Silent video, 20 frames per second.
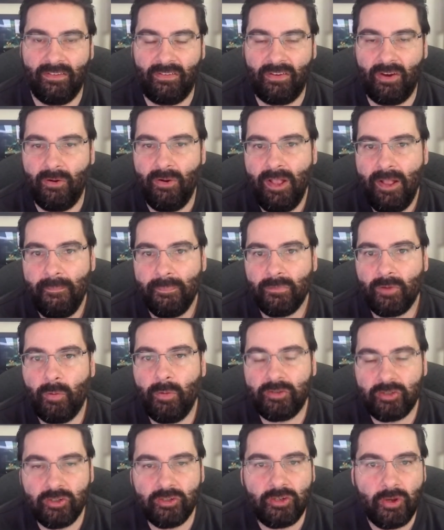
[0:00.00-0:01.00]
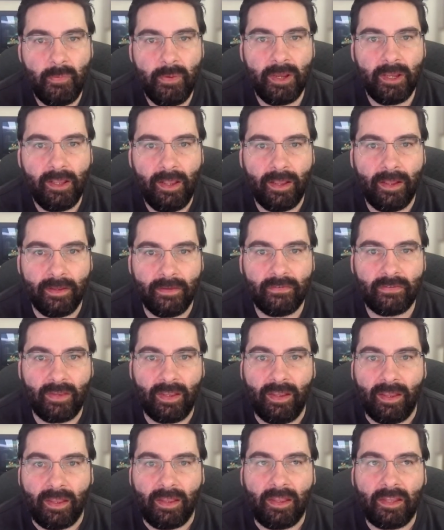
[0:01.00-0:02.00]
So what you're doing
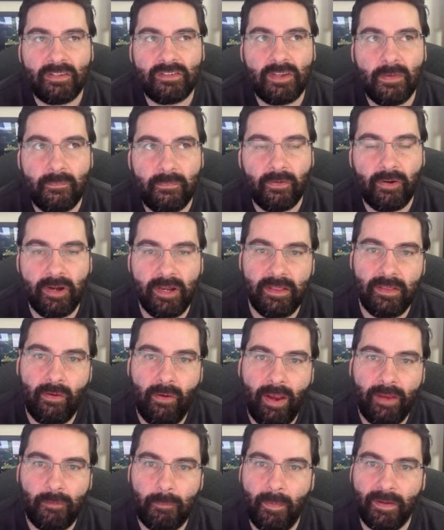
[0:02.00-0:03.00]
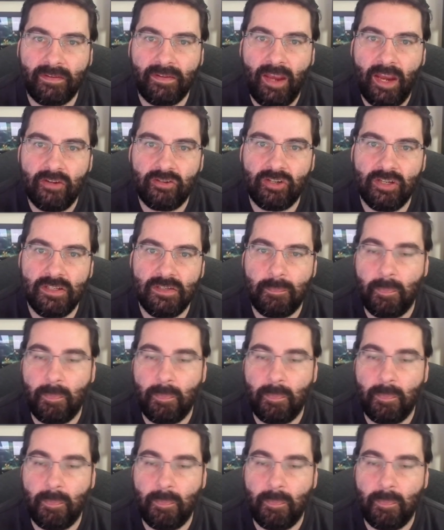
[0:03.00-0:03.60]
is subverting their expectations,